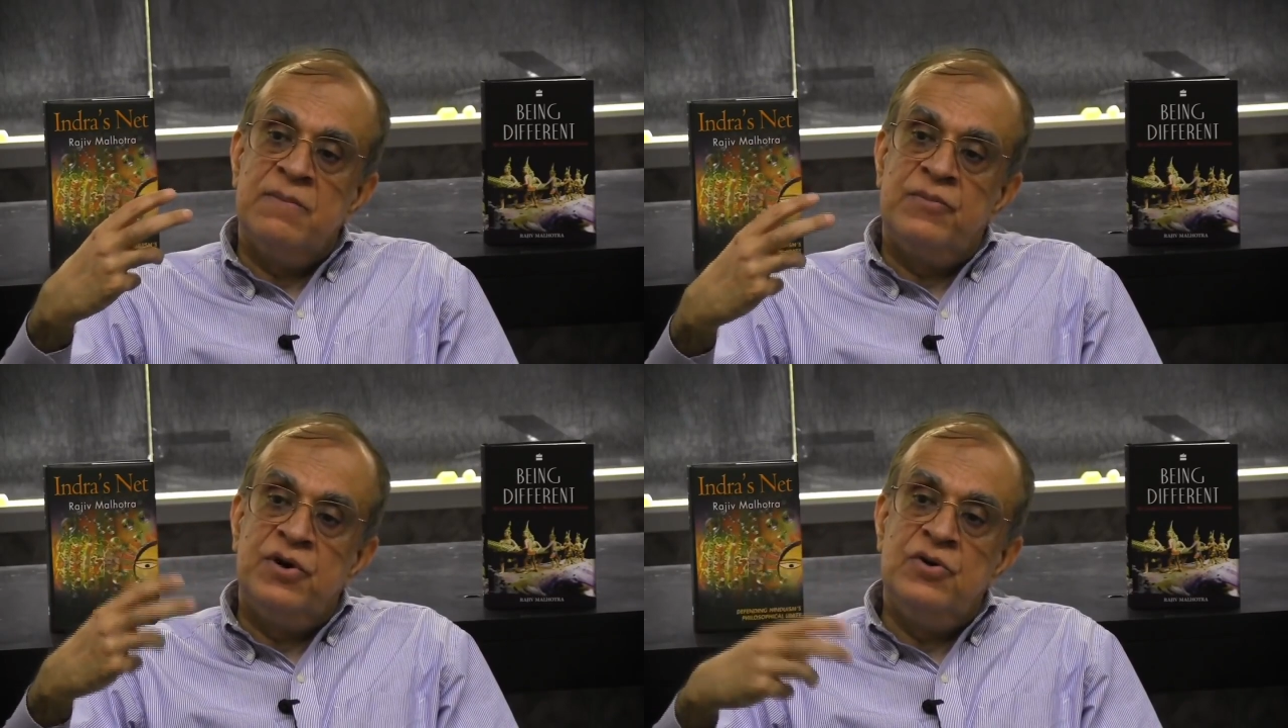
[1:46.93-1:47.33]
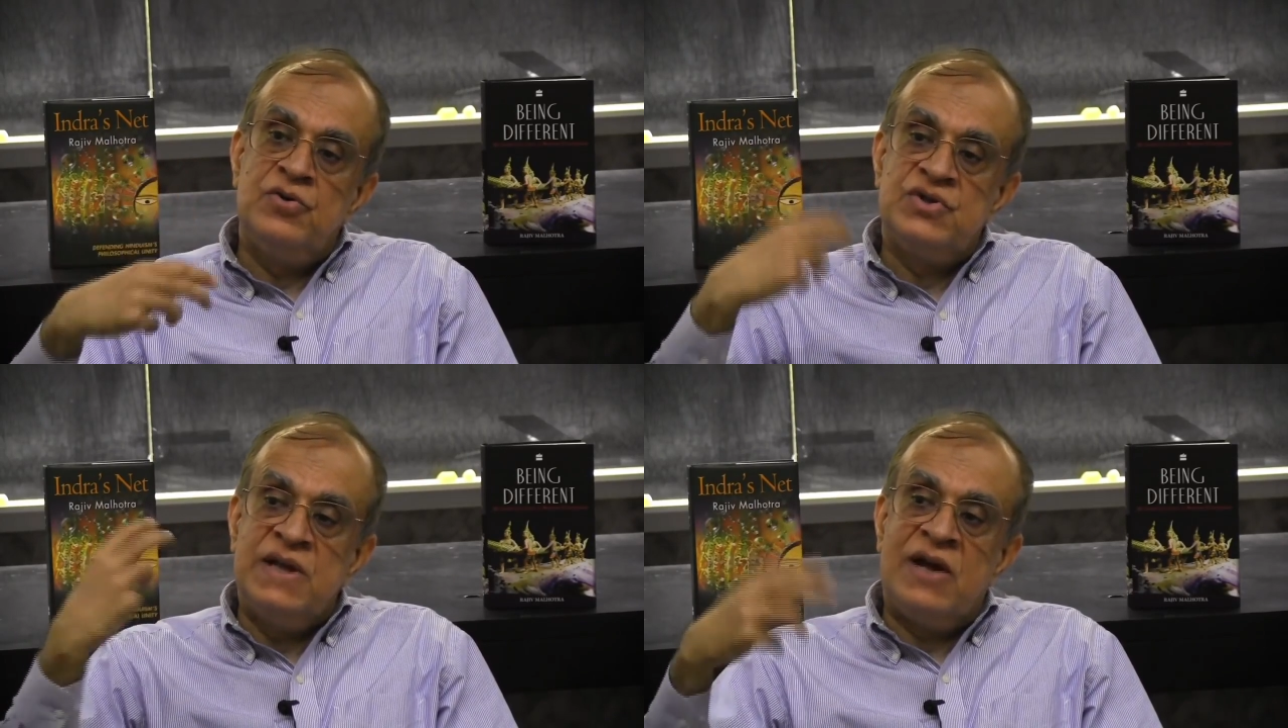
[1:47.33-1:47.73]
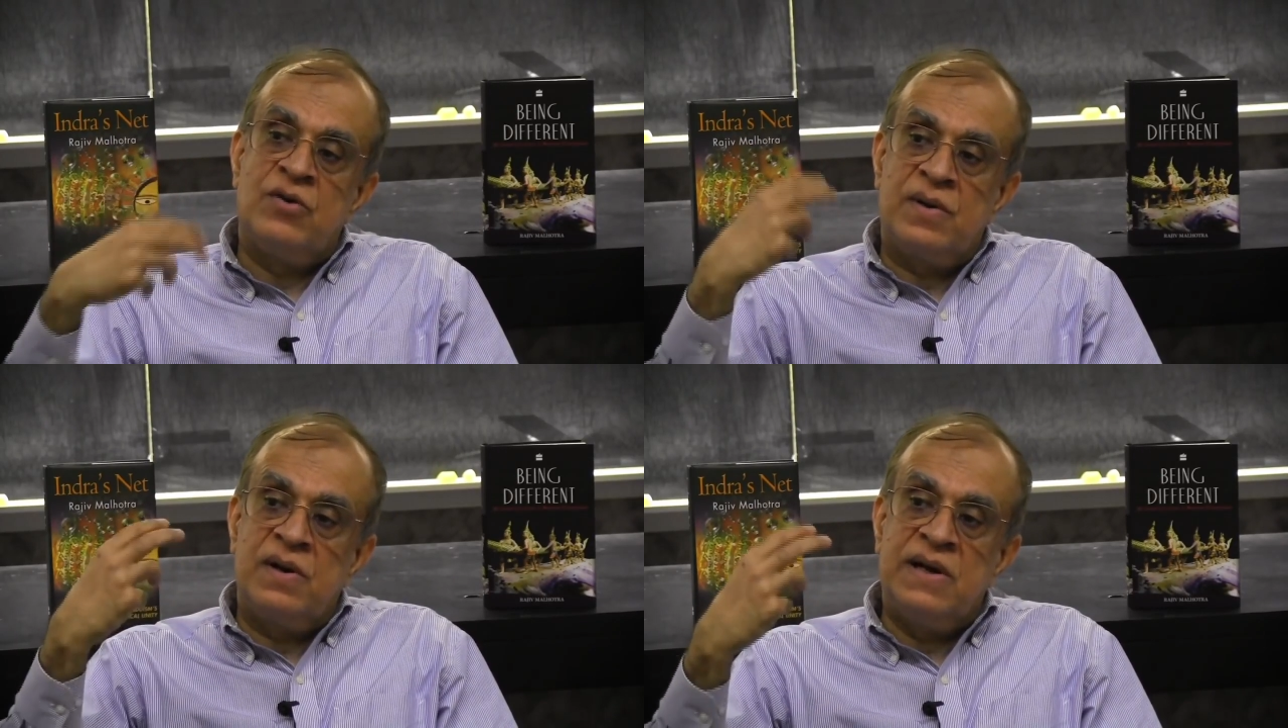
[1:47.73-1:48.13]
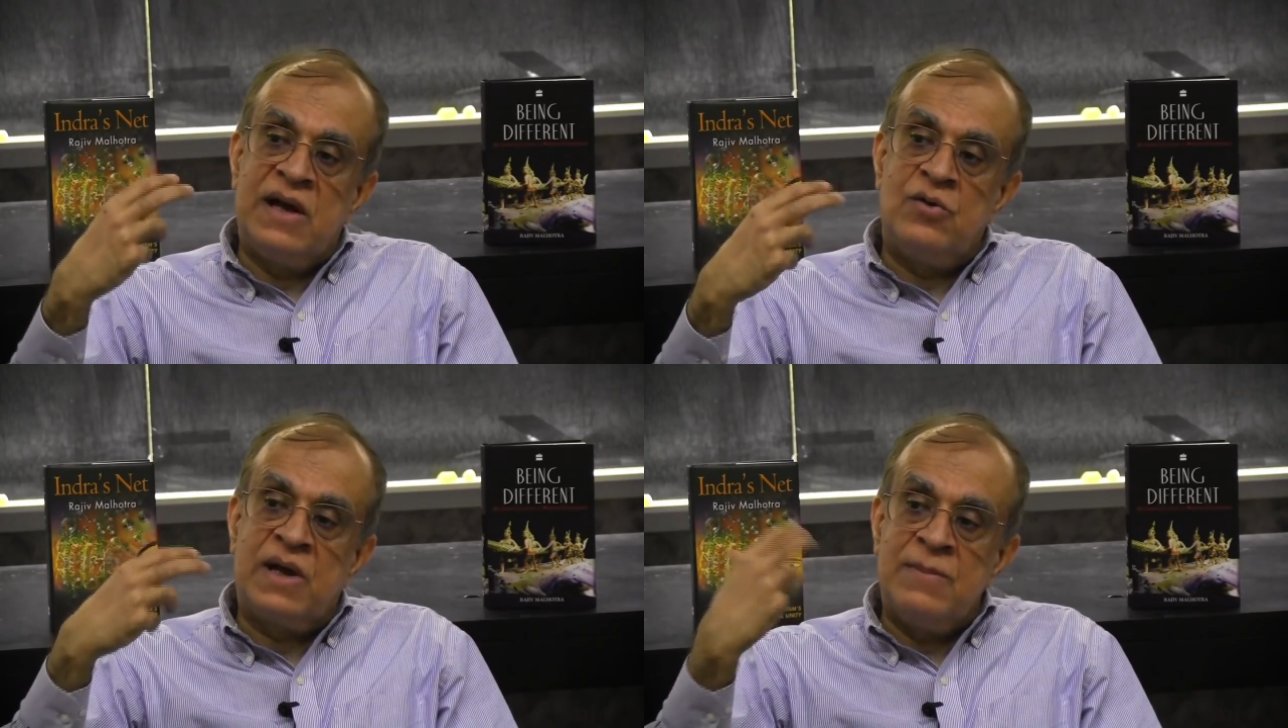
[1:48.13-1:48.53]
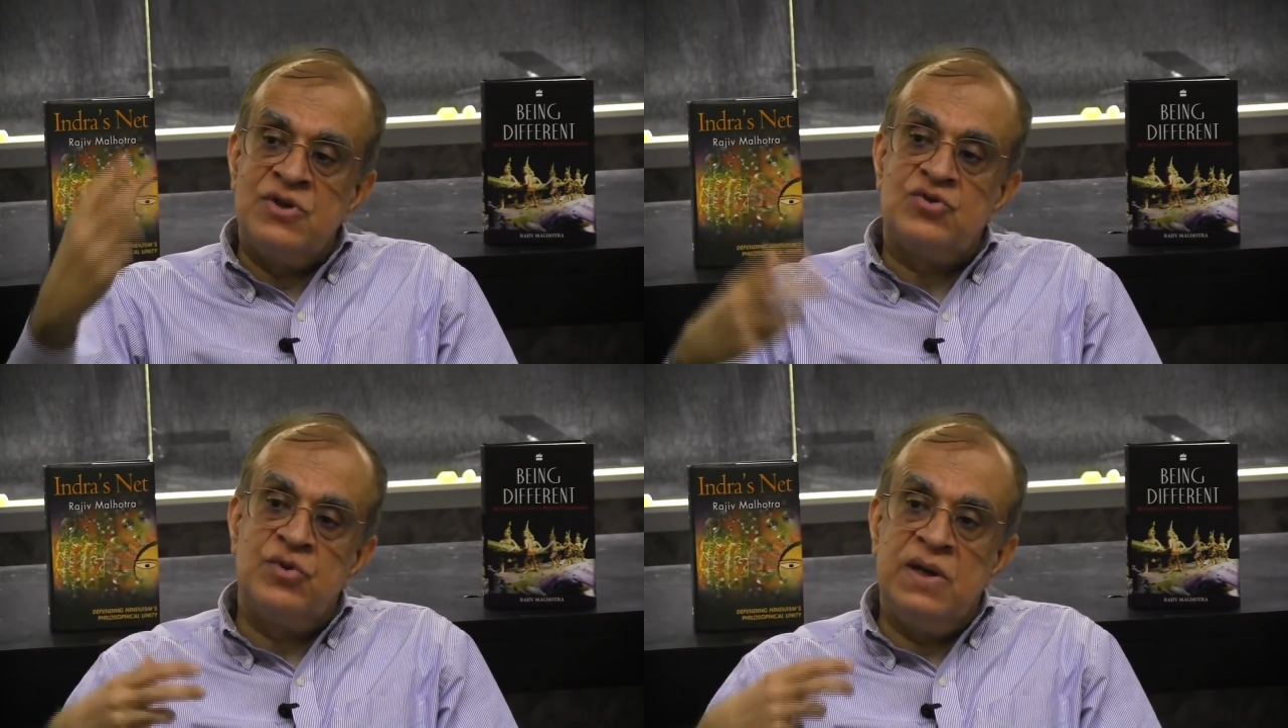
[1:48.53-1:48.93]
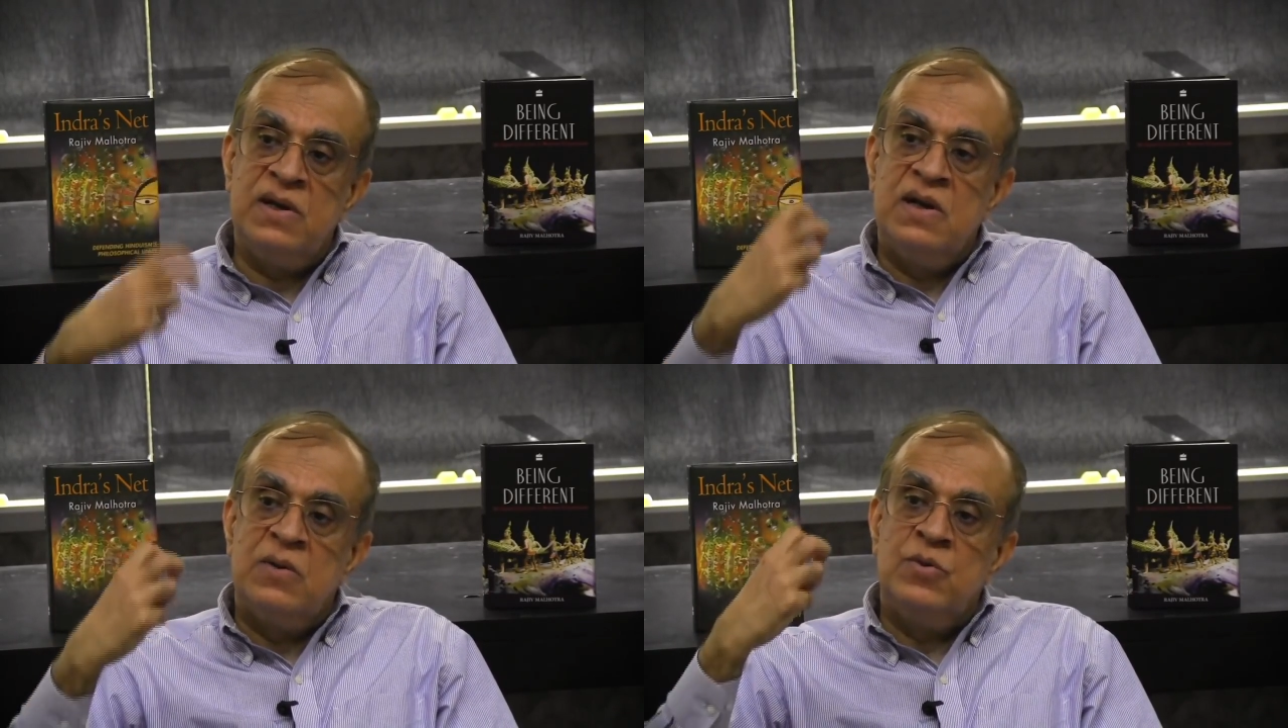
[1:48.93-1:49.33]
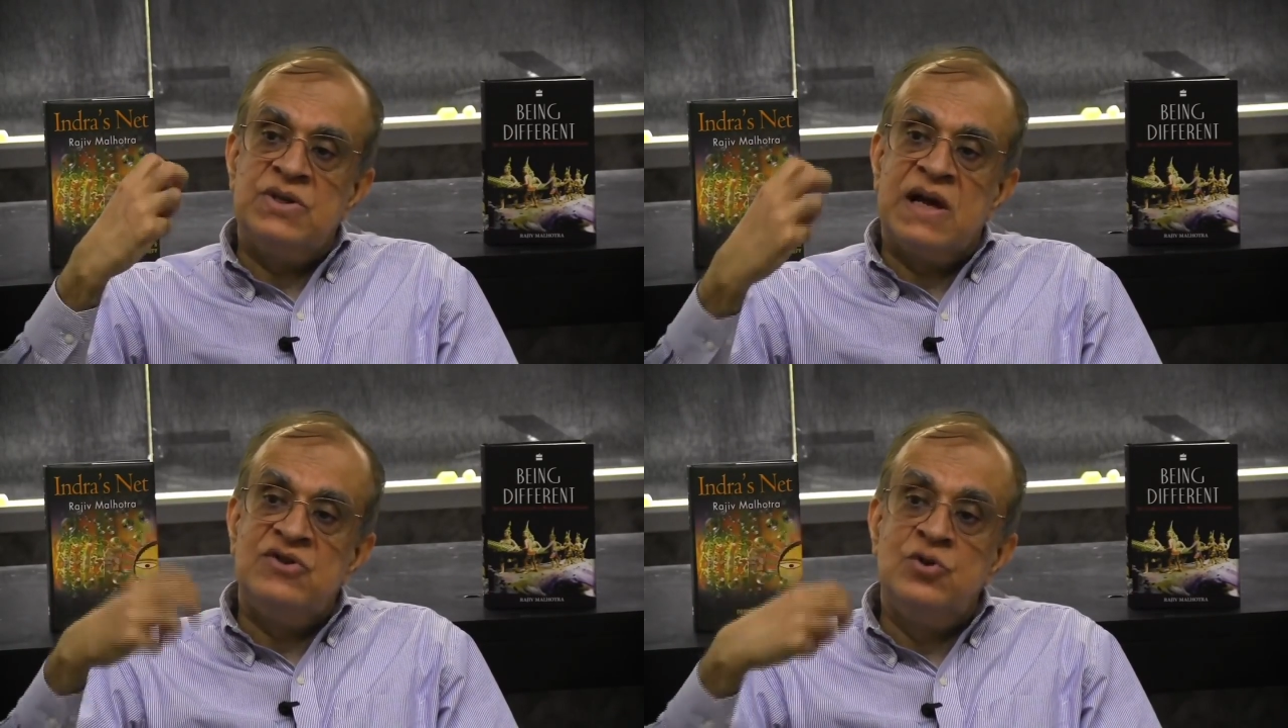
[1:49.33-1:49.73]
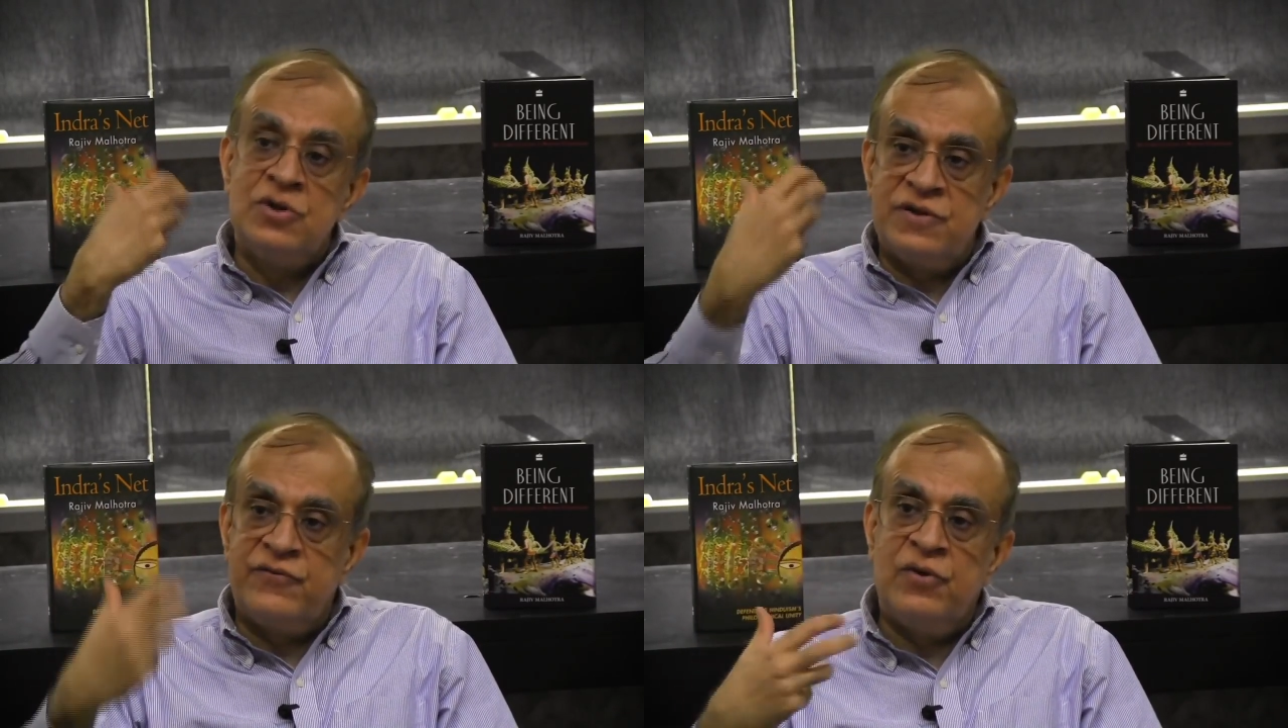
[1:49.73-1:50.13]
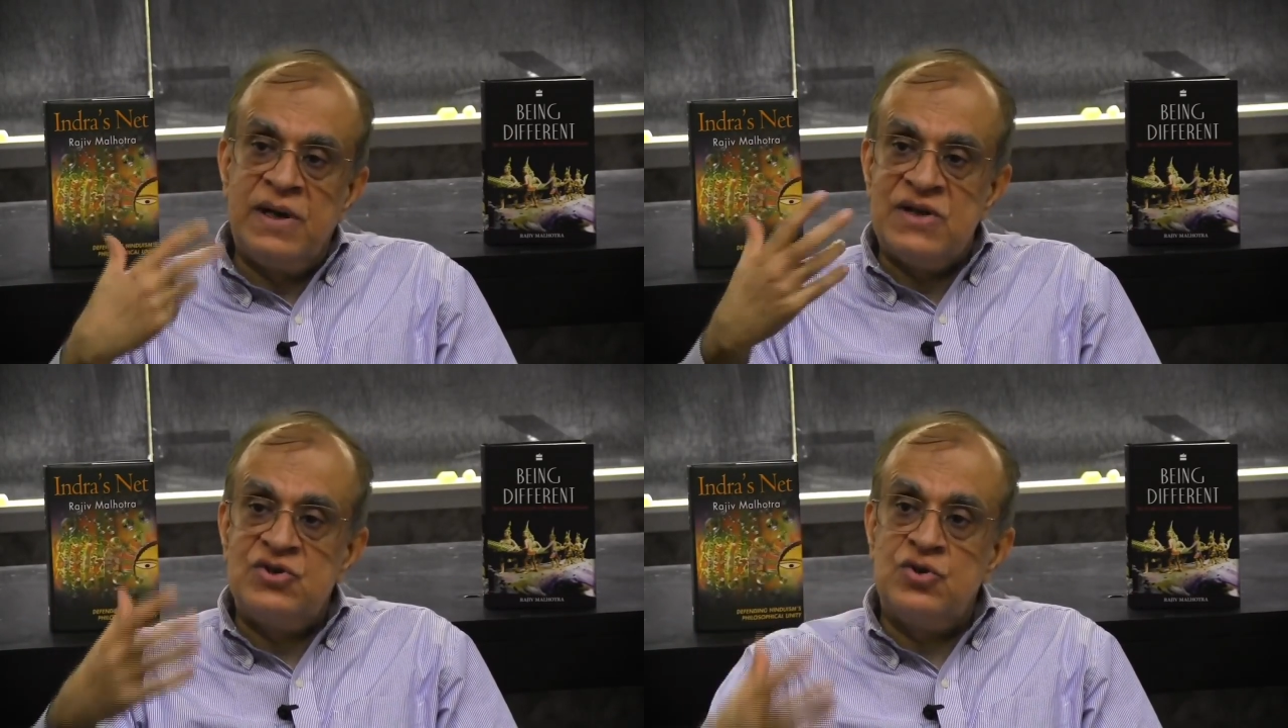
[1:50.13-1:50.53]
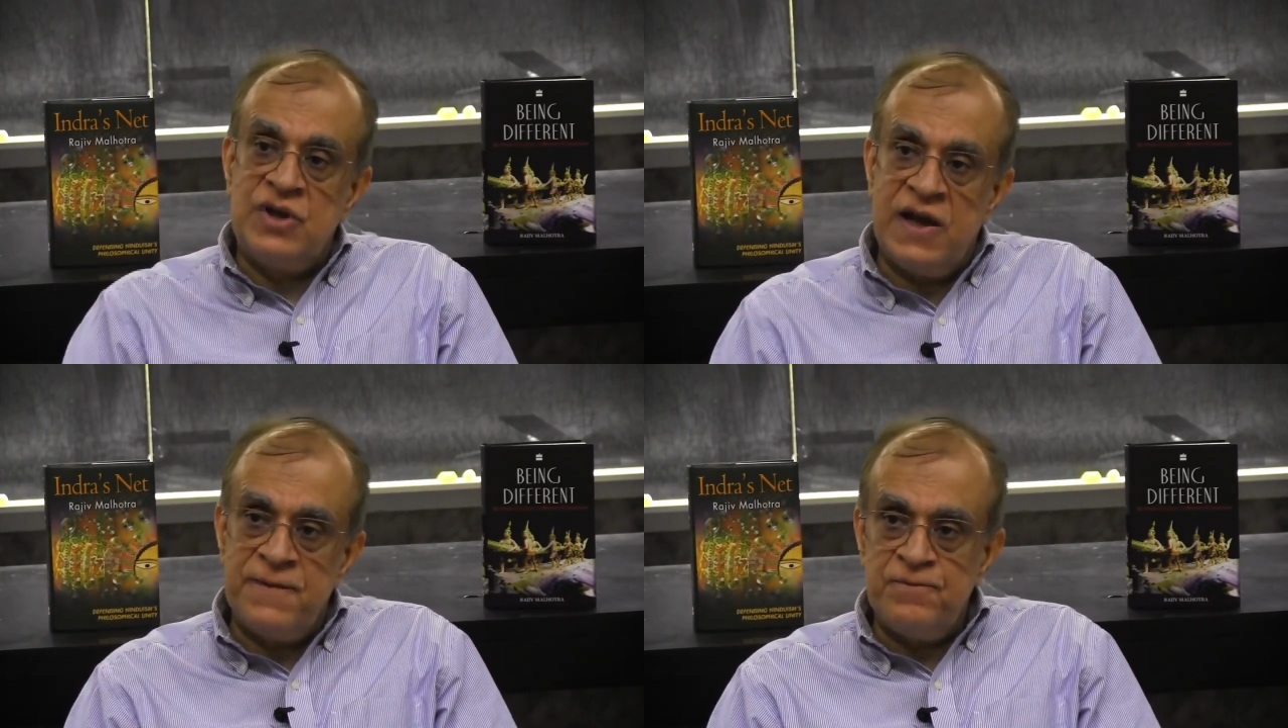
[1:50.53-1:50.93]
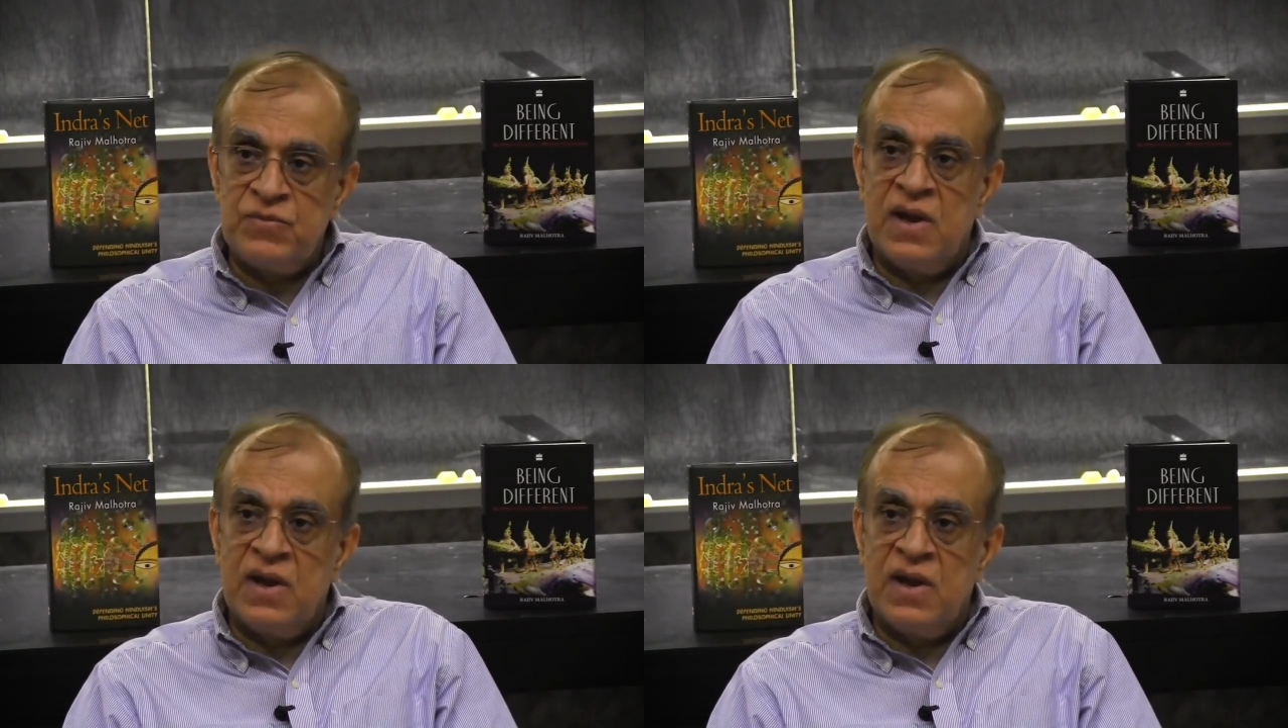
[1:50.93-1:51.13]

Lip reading: produce nanochemistry which has usefulness today,